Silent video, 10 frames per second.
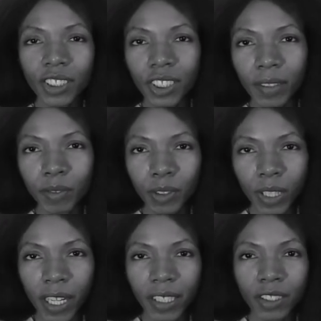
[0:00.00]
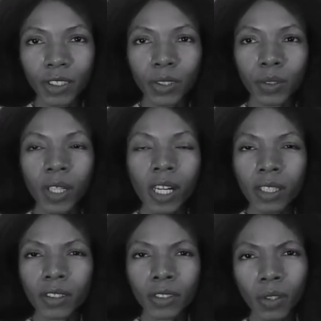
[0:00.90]
chief tries to
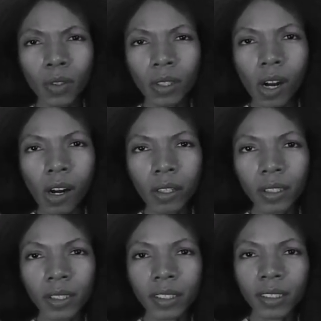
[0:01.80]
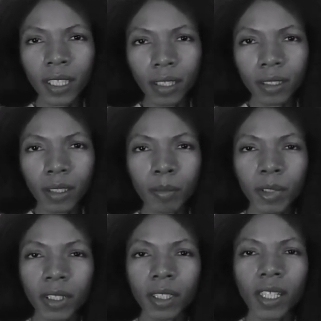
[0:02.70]
console Carl and tell him
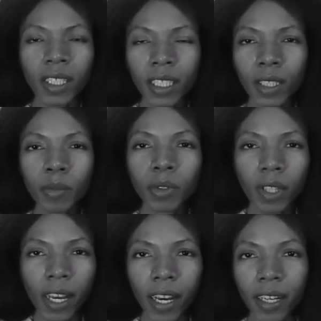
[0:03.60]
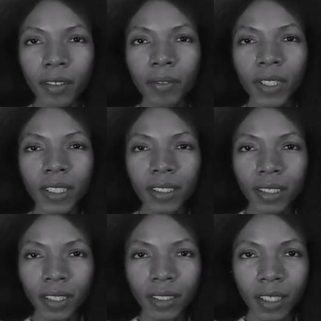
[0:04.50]
that he will have an
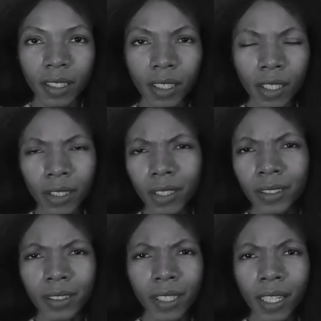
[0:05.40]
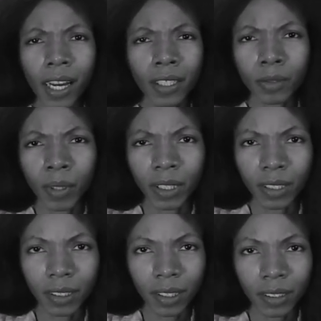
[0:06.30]
assistant. Carl's like, "I don't want an
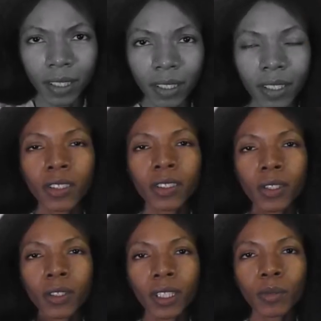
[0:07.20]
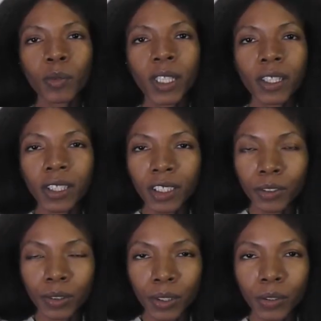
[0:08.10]
assistant." So then we are
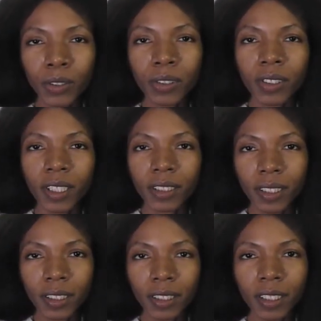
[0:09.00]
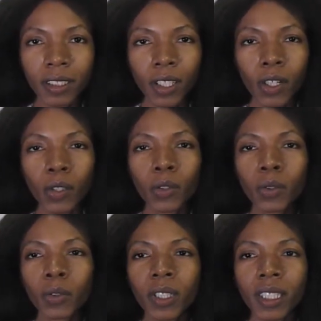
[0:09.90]
introduced to the assistant,
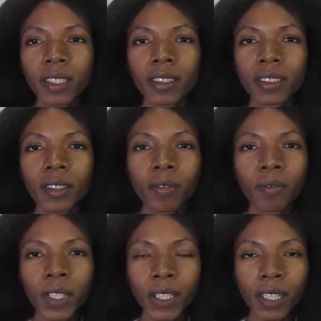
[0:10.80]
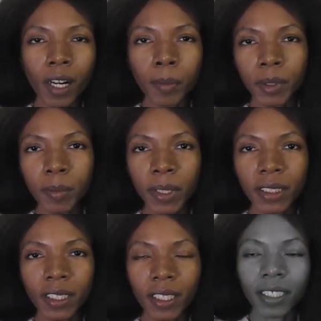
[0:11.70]
who is very
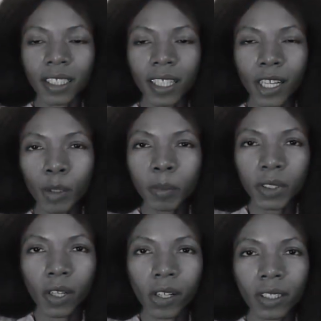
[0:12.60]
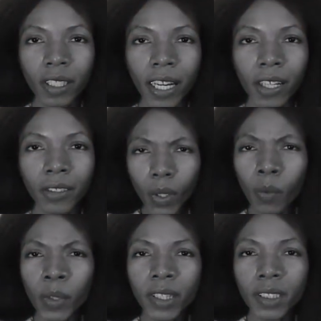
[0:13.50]
optimistic. He helps Carl out
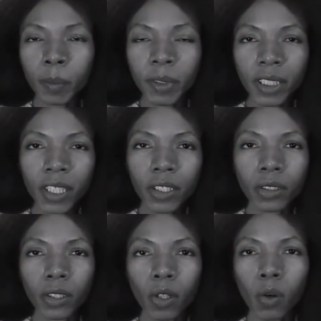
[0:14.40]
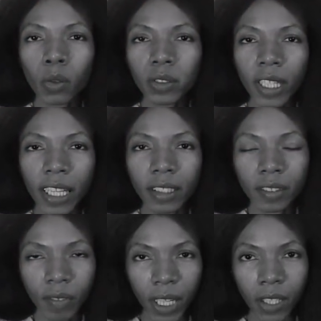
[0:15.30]
with this particular cold case
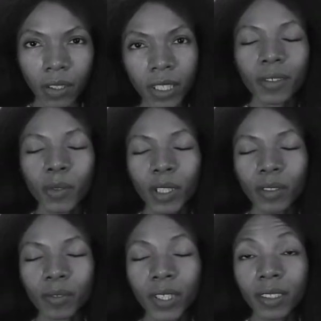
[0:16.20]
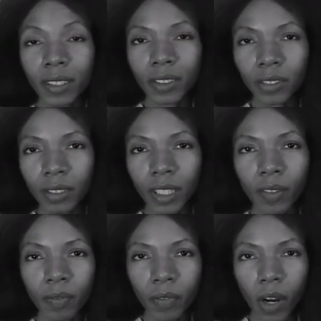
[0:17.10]
file. We essentially
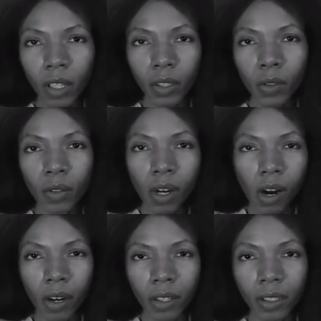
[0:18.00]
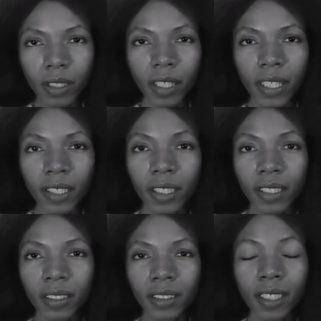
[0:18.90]
follow Carl and
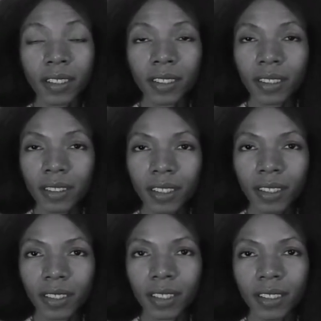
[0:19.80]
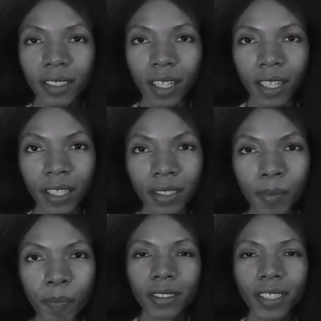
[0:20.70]
his assistant Assad
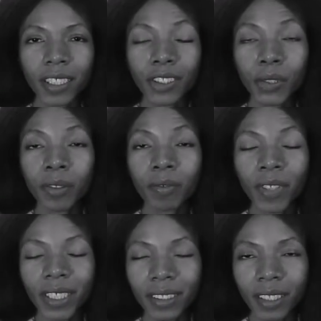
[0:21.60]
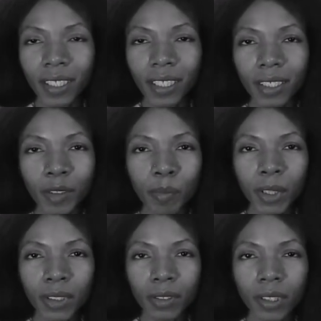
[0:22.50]
into investigating the
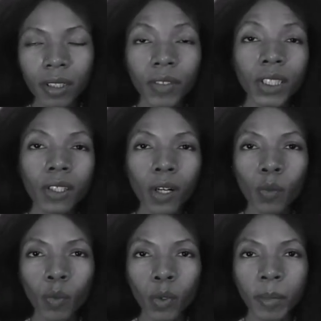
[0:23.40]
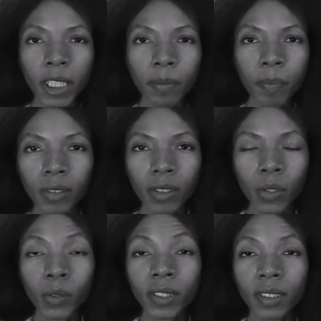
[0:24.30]
mystery of a young woman
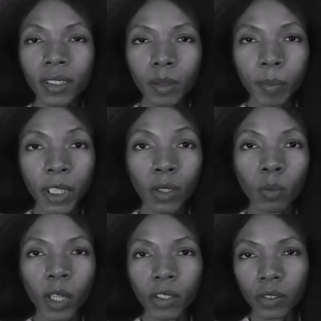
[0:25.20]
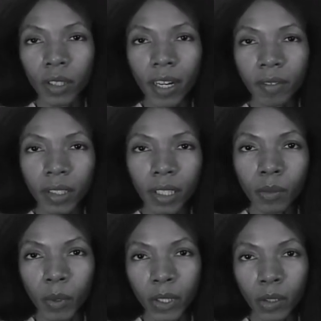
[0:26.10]
who has disappeared while
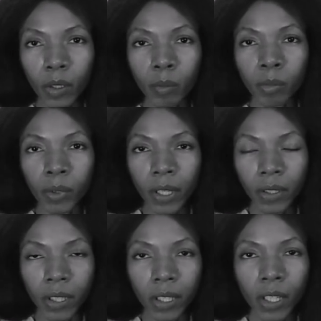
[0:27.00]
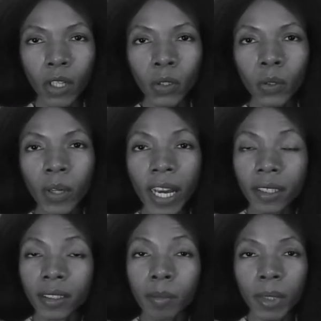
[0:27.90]
traveling with her brother, who
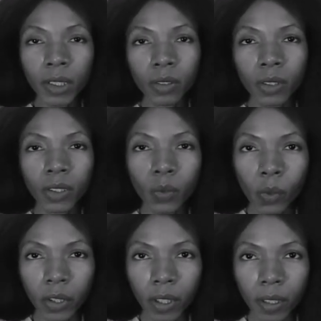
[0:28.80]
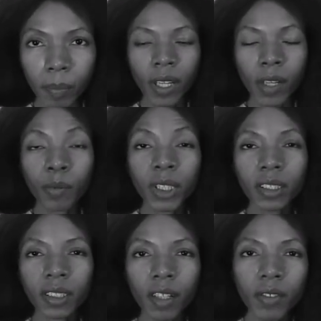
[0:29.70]
has a mental disorder. And we
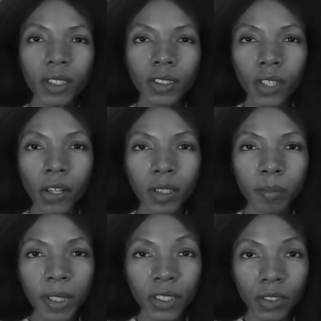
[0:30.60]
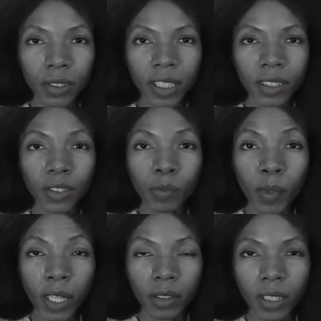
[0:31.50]
discover the dark mystery
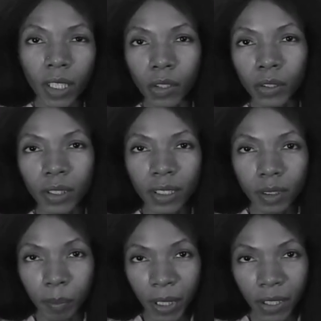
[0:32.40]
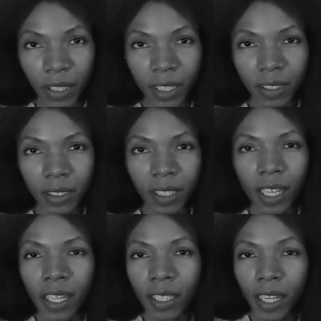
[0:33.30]
surrounding her disappearance
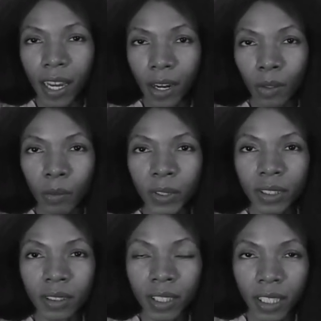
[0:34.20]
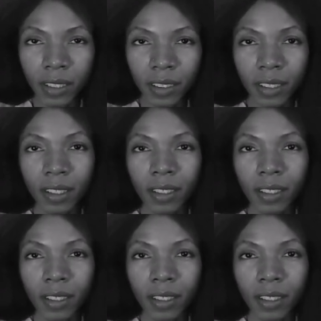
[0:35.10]
and how it was linked